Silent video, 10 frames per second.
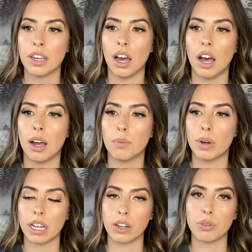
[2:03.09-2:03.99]
when
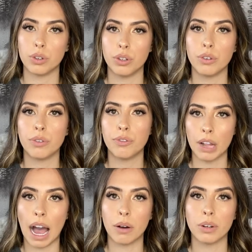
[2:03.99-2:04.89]
it grew
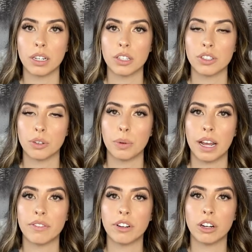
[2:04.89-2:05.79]
flowers or
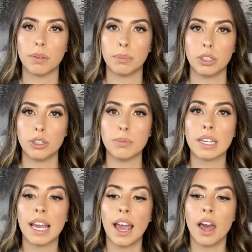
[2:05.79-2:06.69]
whatever, or bloomed,
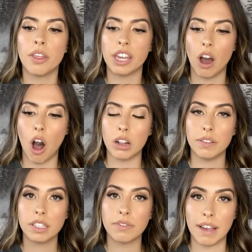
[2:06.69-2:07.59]
the
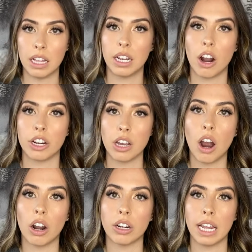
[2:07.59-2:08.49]
olives fell in our
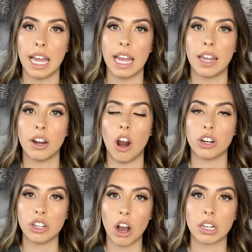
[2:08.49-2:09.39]
yard and our
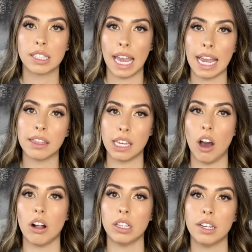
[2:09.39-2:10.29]
dogs ate the
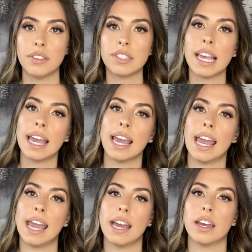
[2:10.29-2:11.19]
olives.
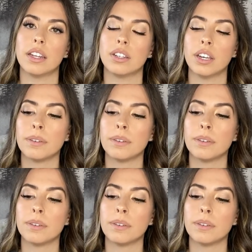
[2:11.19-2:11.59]
And